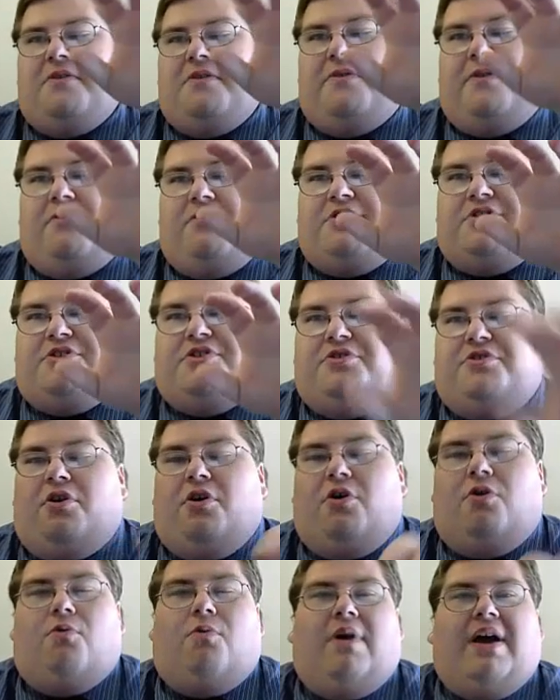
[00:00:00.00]
There is
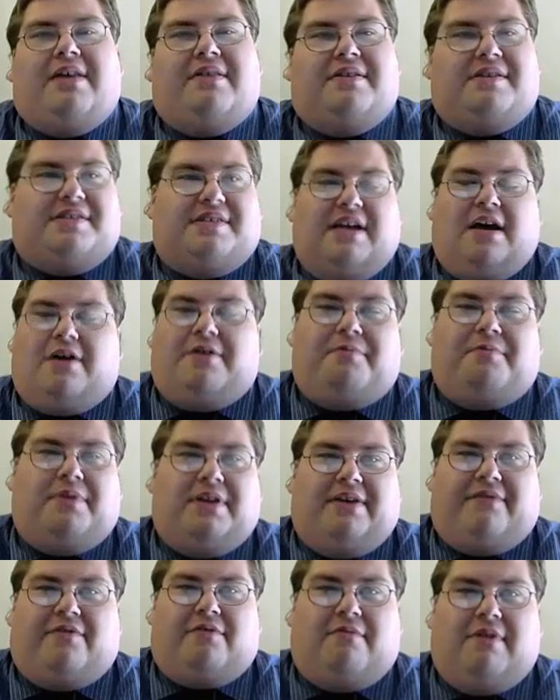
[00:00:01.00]
no way the South will
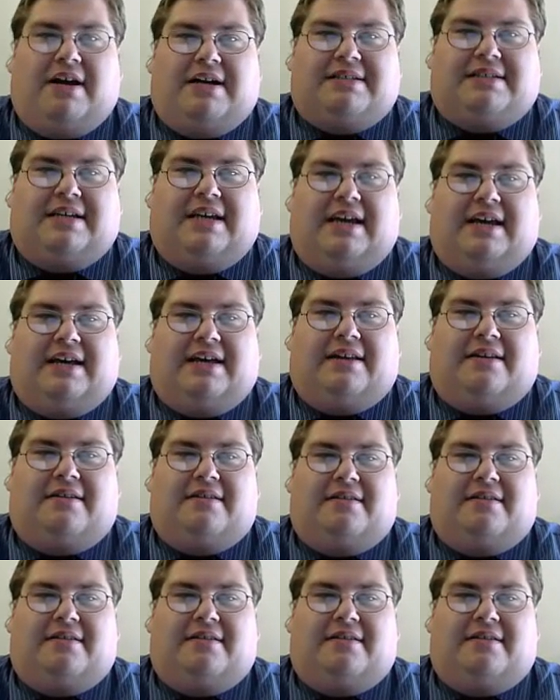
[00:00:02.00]
ever rise again.